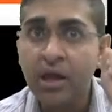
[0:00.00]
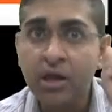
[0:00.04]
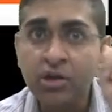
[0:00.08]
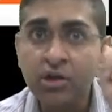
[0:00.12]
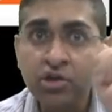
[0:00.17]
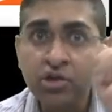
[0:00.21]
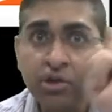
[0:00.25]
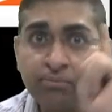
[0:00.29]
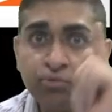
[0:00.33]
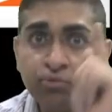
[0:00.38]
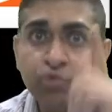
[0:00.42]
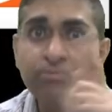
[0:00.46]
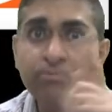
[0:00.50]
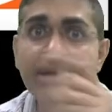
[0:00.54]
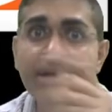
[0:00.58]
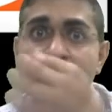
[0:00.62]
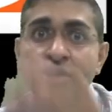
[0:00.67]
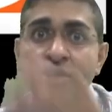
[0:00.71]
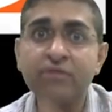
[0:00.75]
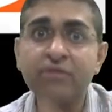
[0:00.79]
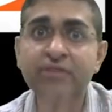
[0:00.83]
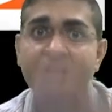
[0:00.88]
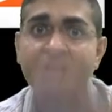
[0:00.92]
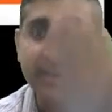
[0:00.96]
the movement
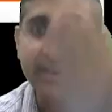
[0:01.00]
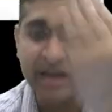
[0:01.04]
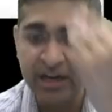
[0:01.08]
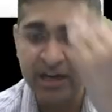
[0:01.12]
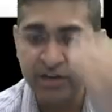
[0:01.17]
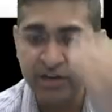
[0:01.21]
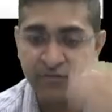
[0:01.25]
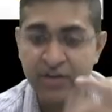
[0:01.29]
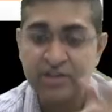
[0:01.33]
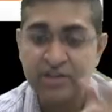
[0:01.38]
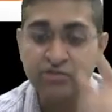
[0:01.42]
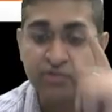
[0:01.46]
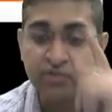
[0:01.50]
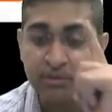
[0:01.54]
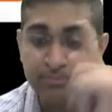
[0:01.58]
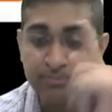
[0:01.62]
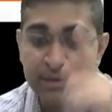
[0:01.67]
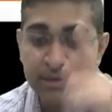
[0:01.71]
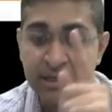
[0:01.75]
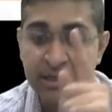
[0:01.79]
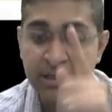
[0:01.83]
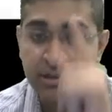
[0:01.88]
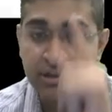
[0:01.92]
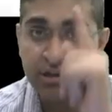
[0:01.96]
of the red reflex will
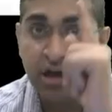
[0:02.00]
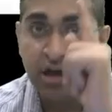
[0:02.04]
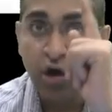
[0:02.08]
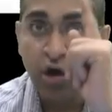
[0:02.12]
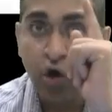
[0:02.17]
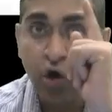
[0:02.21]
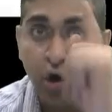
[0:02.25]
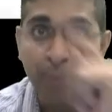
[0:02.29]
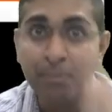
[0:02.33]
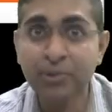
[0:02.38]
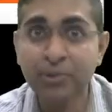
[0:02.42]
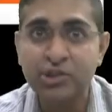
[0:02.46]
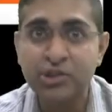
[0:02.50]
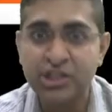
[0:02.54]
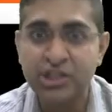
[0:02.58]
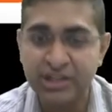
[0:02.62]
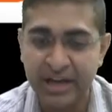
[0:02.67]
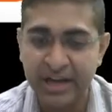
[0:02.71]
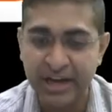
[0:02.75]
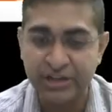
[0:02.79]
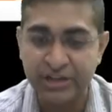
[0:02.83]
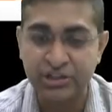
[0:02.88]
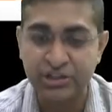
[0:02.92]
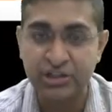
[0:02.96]
be in the opposite
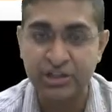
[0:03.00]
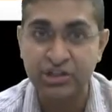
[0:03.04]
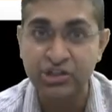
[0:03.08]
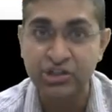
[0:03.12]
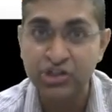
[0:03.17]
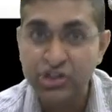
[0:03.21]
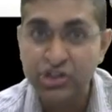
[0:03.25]
direction,